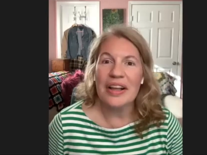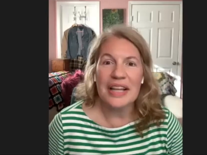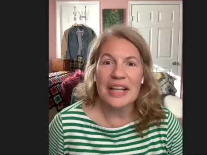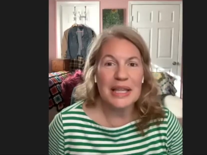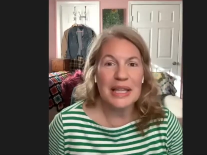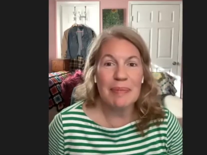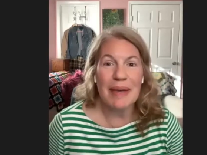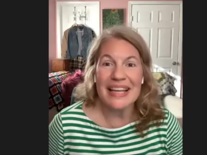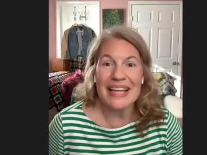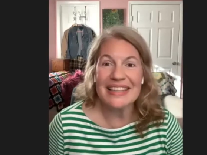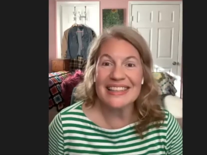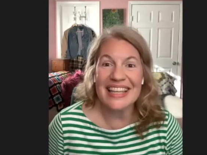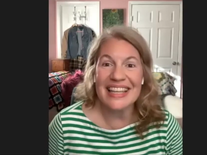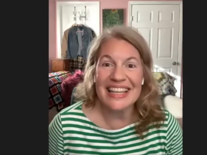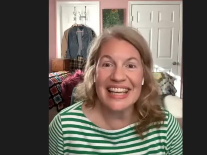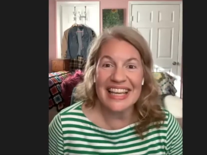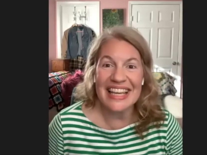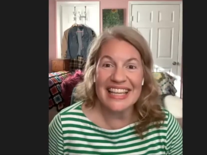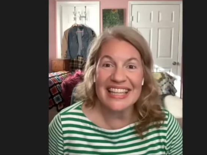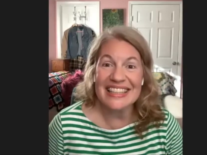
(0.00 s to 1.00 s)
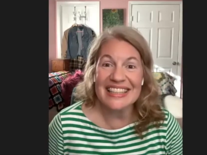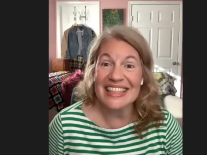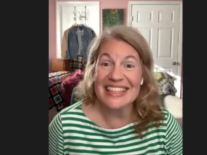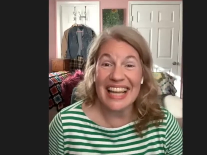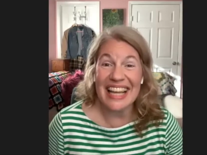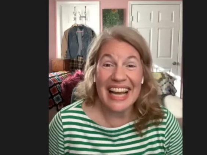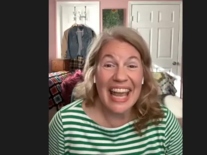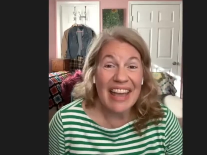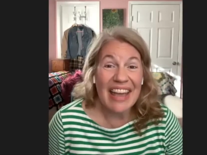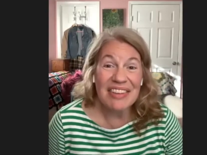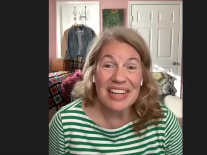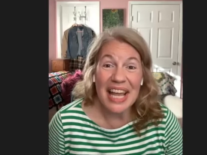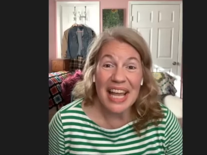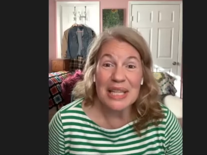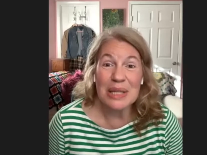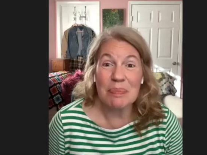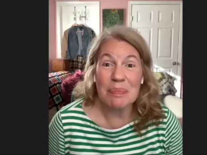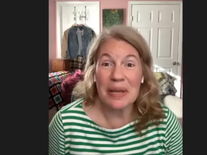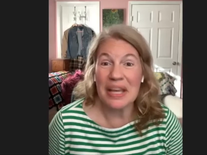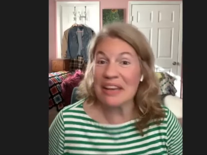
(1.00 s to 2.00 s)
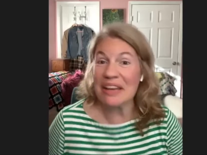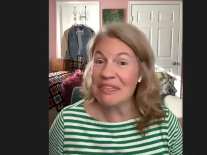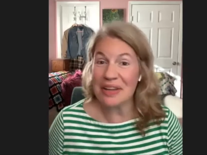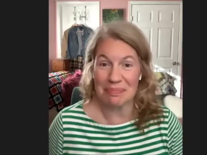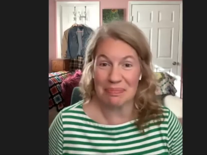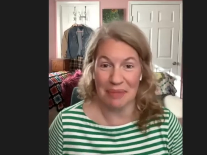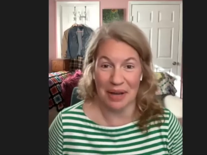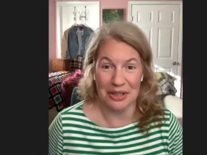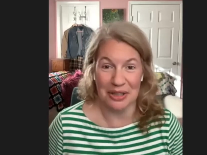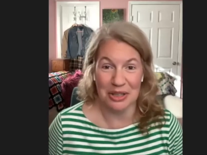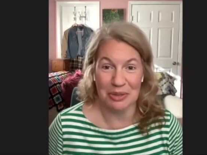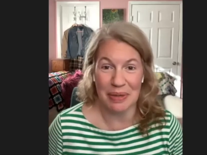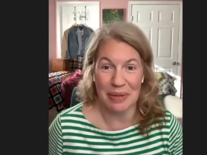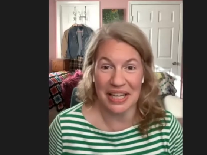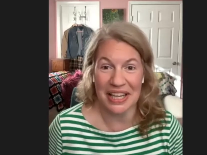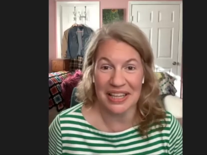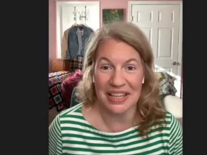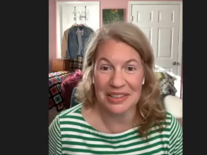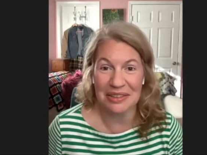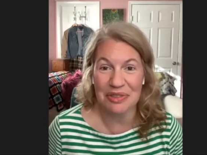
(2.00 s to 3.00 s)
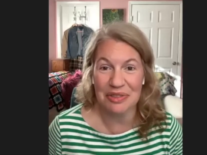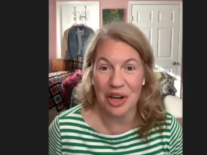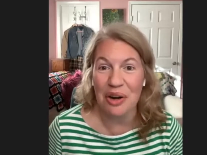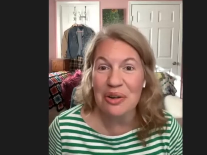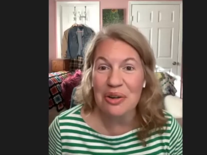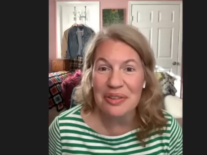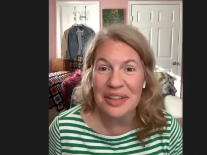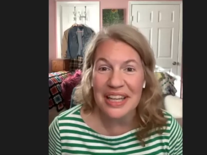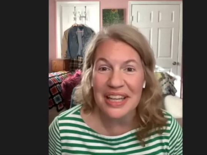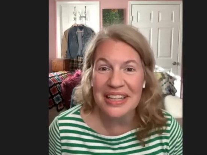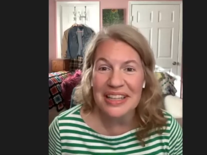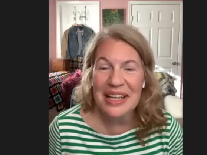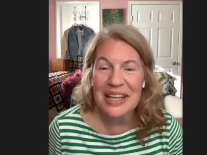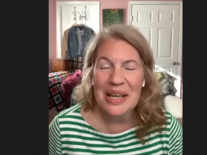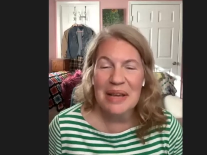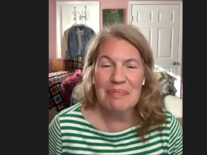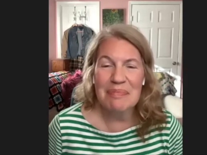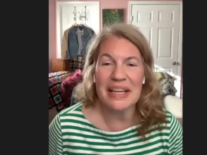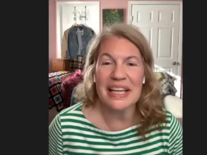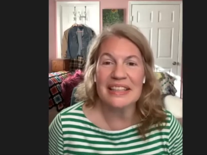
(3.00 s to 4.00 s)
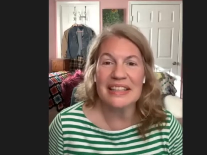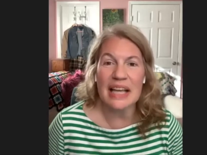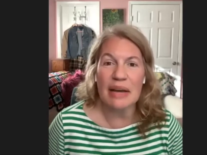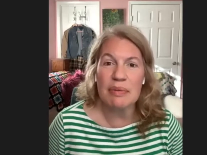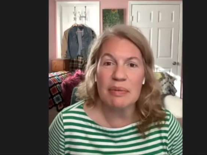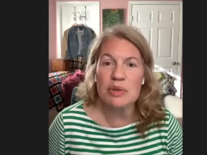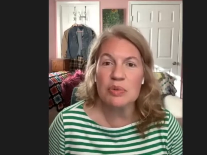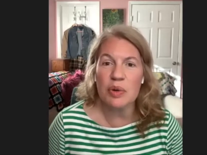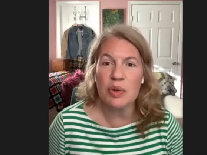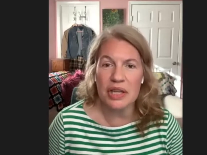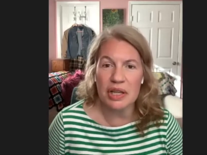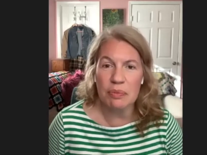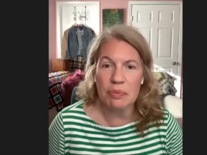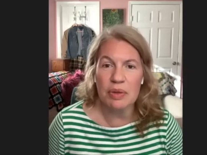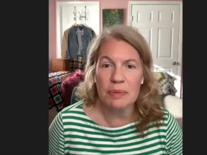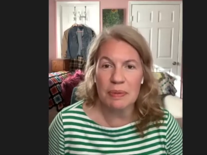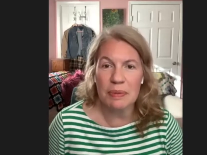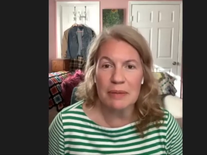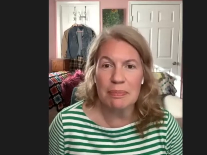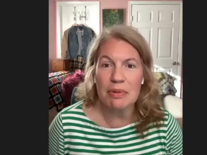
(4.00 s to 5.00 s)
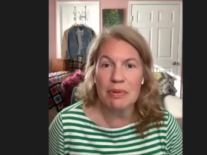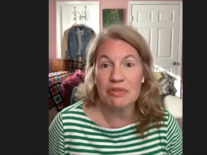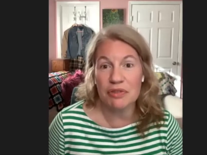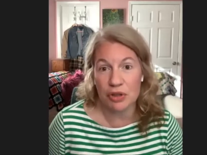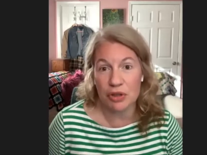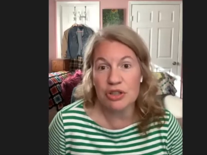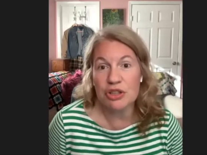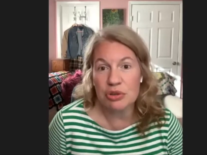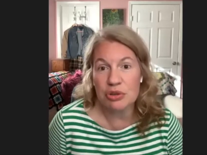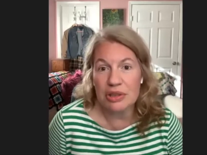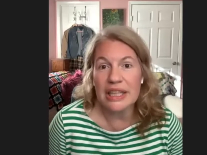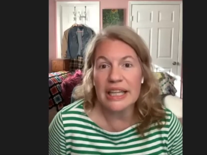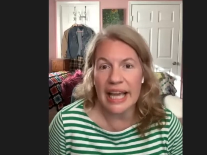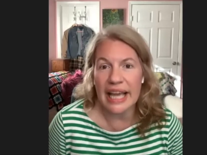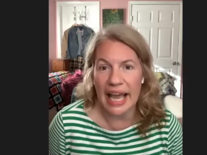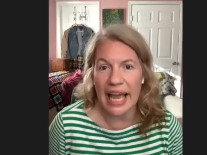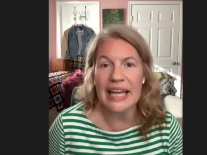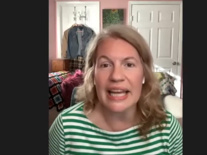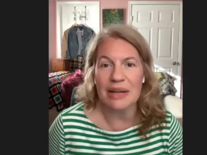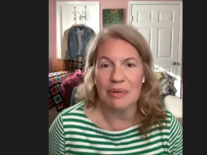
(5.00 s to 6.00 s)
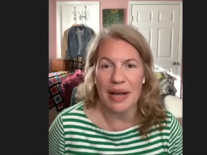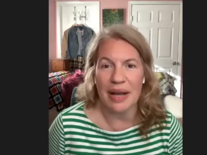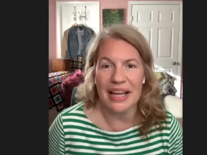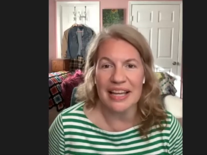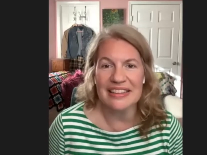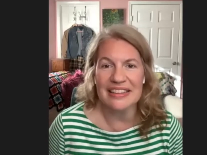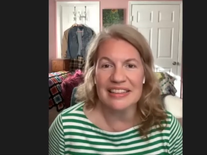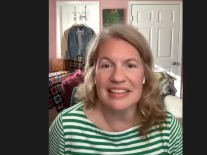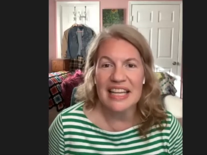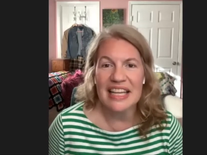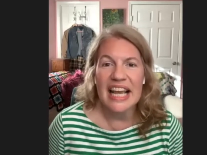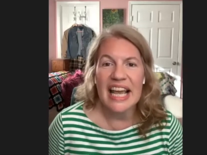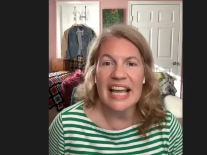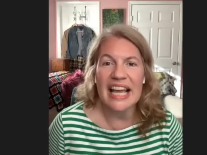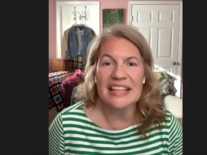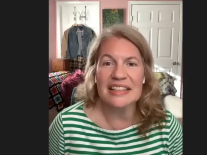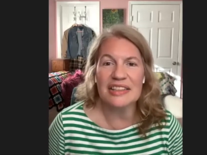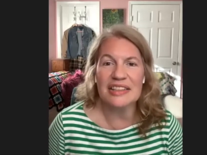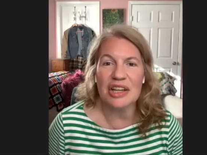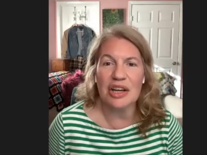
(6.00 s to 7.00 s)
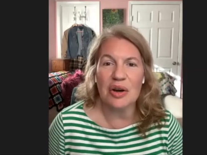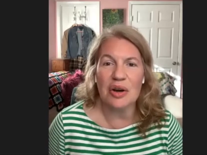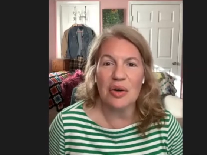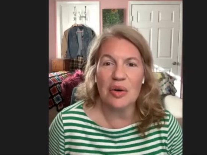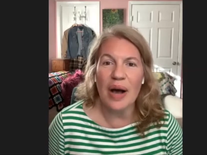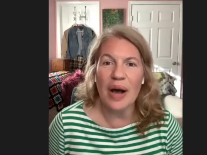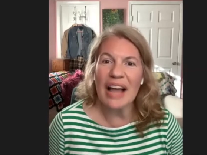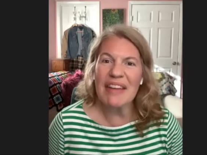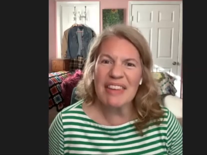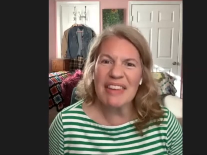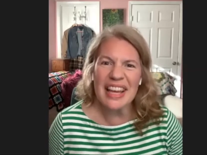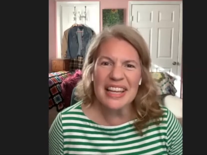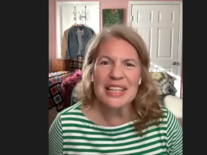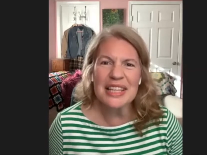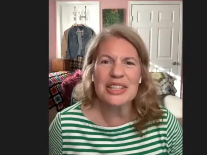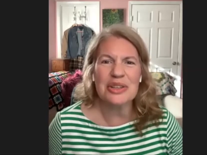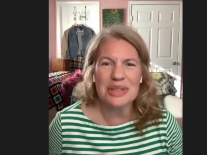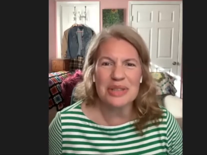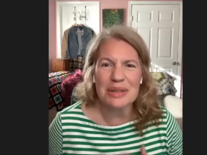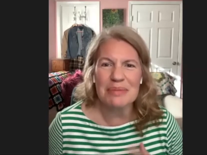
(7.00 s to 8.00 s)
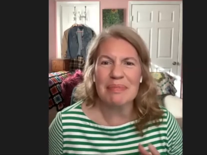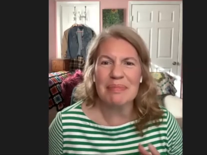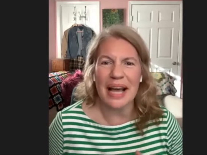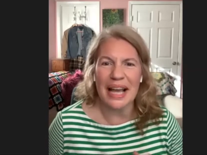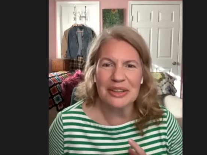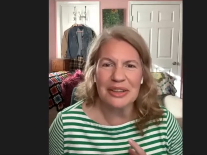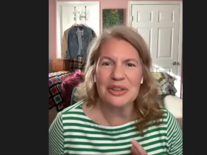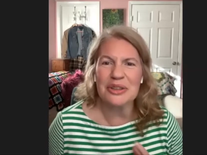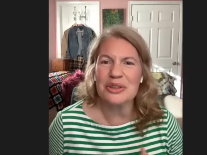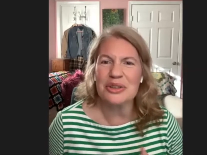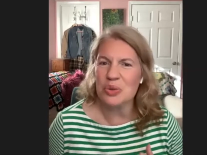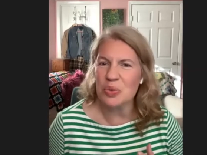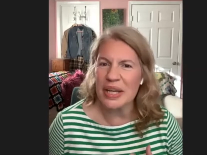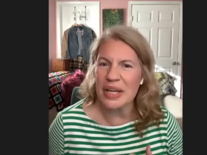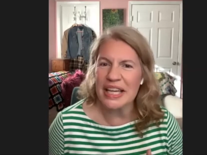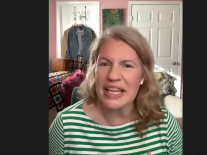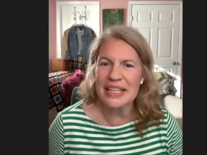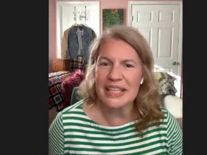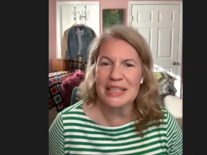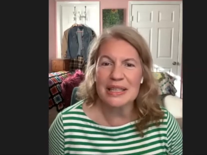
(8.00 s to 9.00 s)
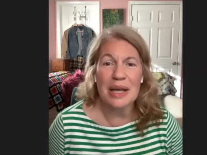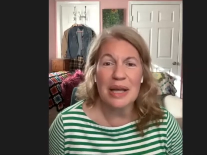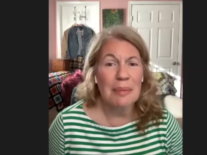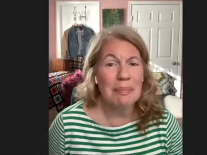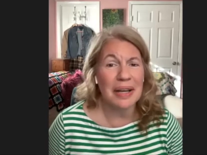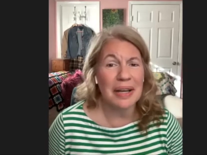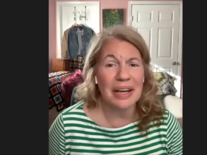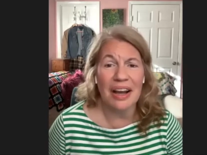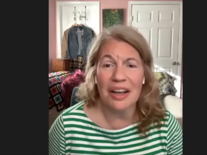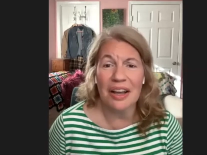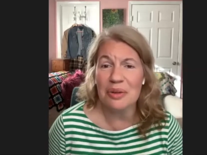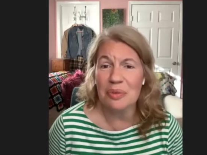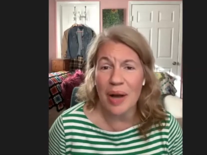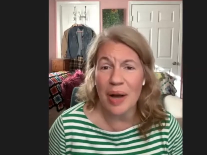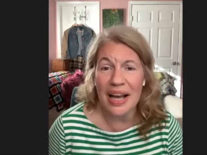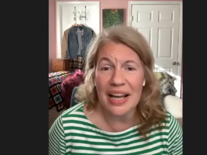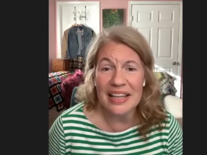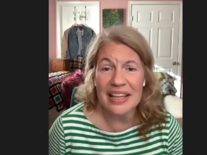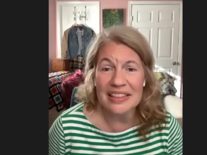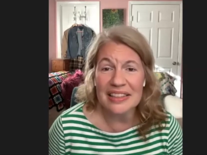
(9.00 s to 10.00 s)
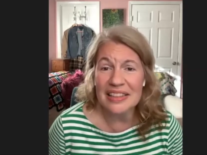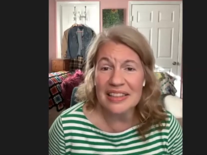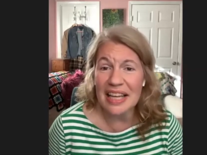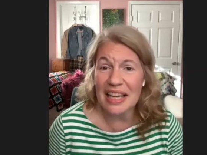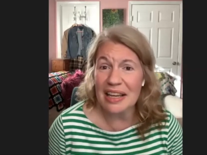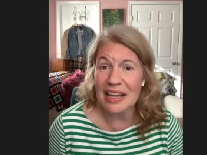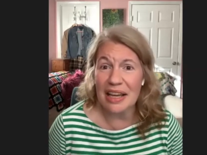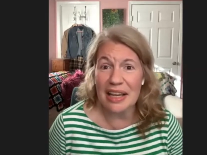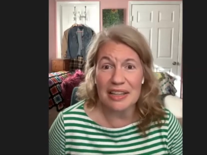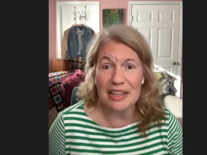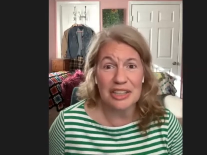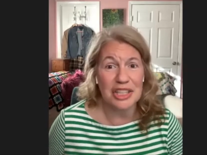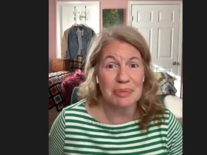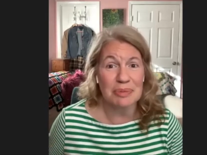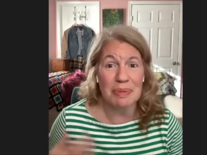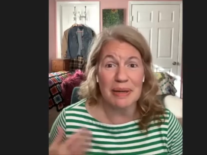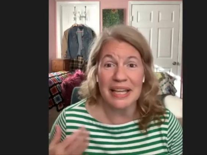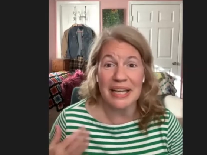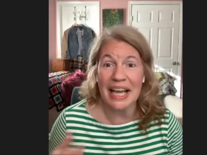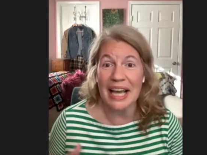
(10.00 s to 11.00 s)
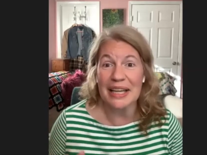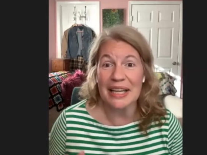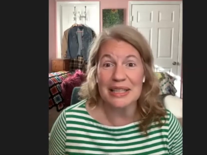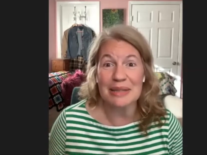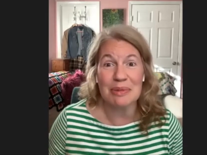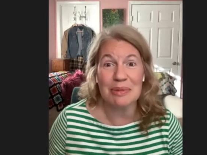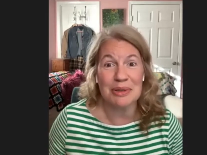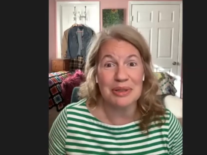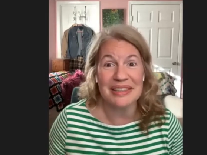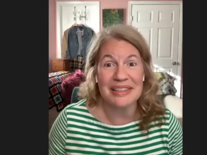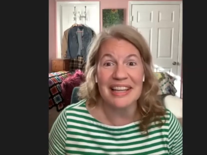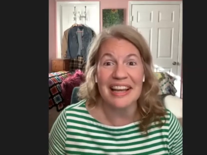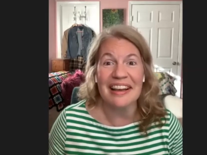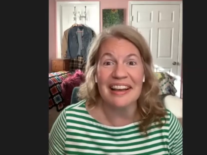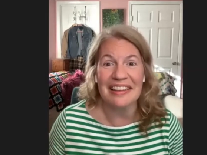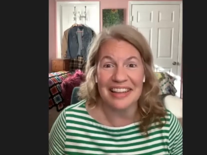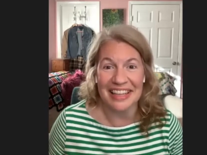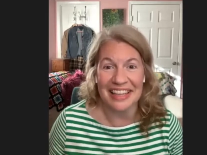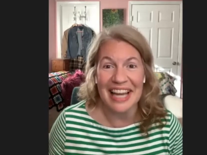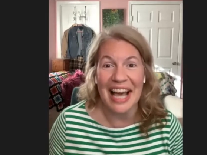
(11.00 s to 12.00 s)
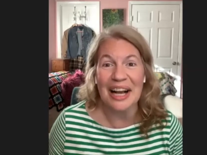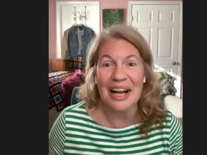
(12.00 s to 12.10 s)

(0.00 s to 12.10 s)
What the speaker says: the best thing is that I haven't had to pivot much because of COVID, because I was working with people virtually anyways. And so I've had to do some minor tweaks, but otherwise it's just been kind of smooth sailing, knock